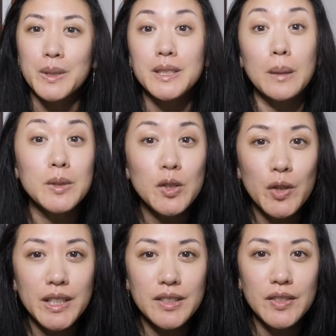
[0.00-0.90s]
What stops our
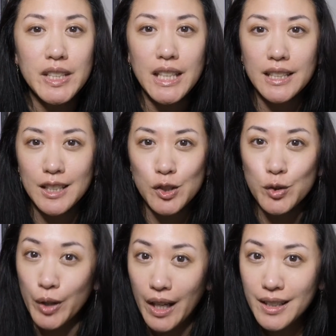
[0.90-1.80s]
creativity in its
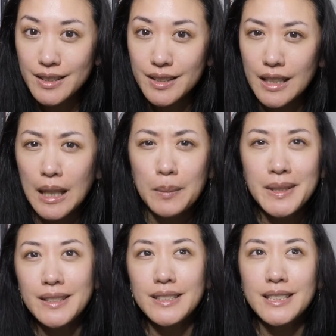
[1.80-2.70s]
tracks can
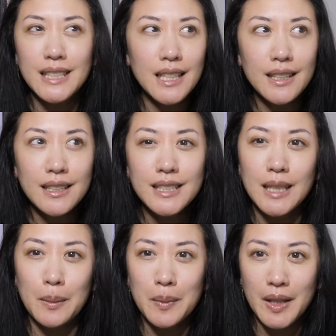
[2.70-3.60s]
be seeing the
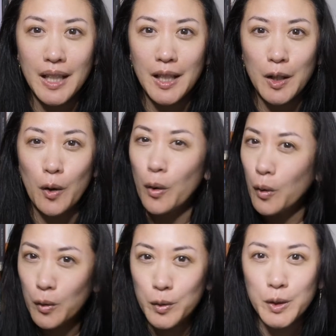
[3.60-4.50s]
same thing
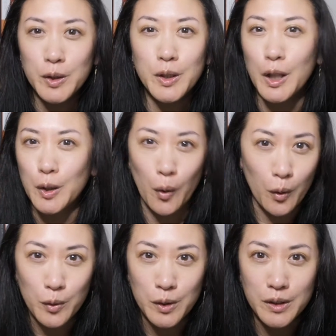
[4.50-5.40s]
over and
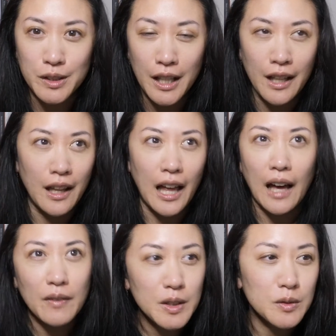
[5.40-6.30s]
over,
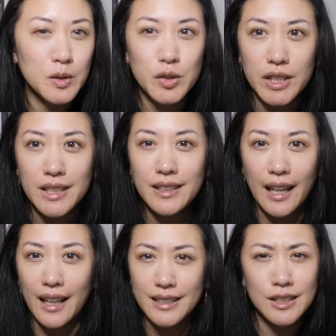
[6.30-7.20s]
having a routine
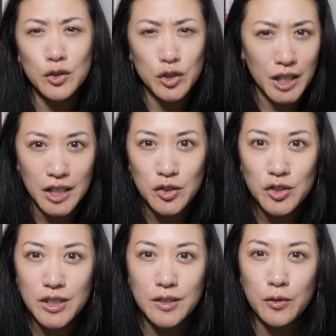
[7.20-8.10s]
that hasn't
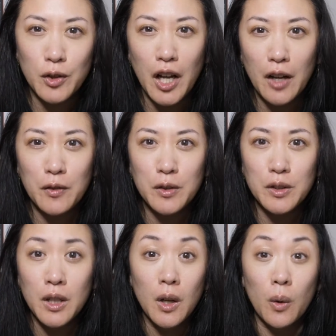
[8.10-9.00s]
changed in
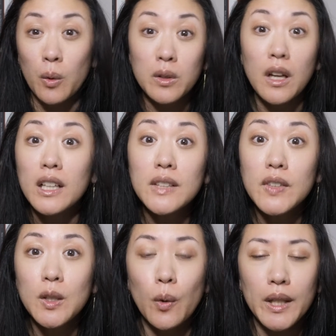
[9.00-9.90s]
forever, or not
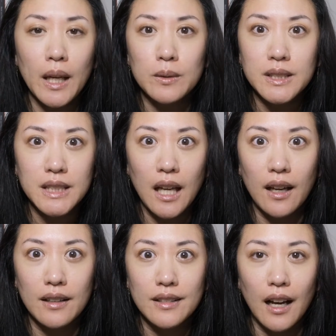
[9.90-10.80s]
even going
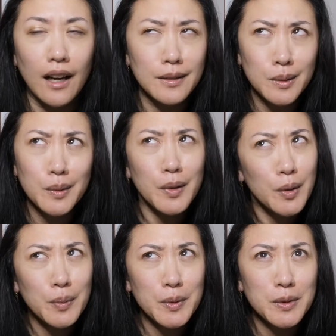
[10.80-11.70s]
outside. I know
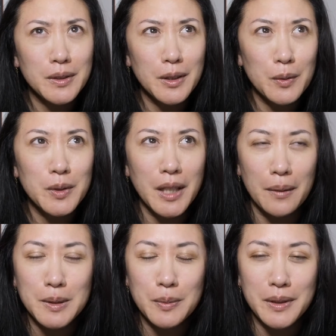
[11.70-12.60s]
there were
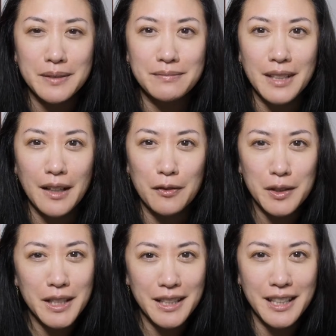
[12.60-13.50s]
times when I
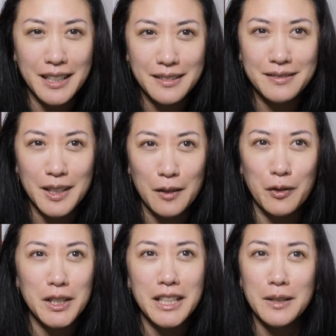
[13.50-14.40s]
feel like it
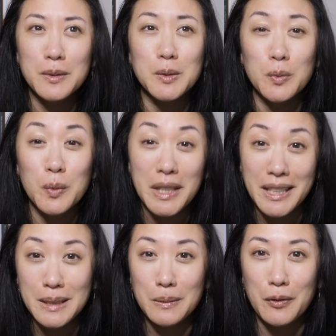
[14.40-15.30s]
felt like it was
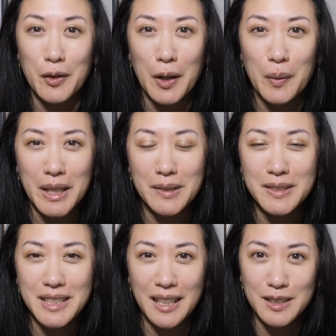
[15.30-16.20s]
weeks before I went
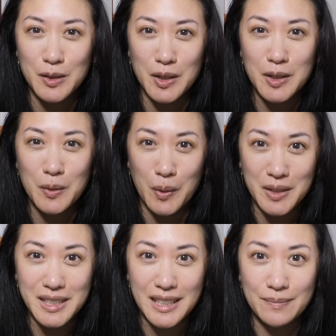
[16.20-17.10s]
outside during the
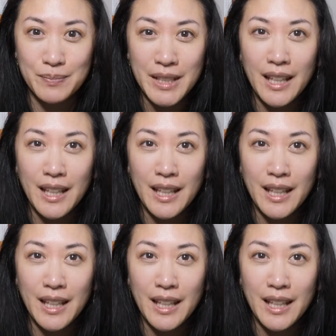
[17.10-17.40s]
quarantine.